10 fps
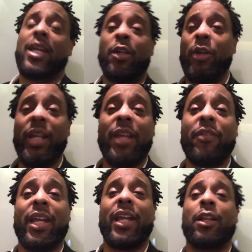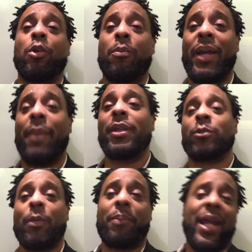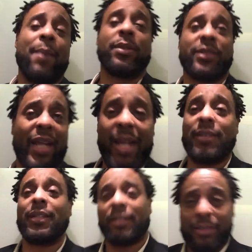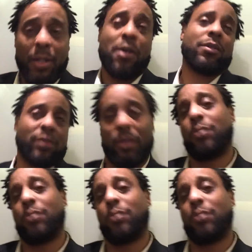can even get little babies with Pampers dancing to the song. Yeah.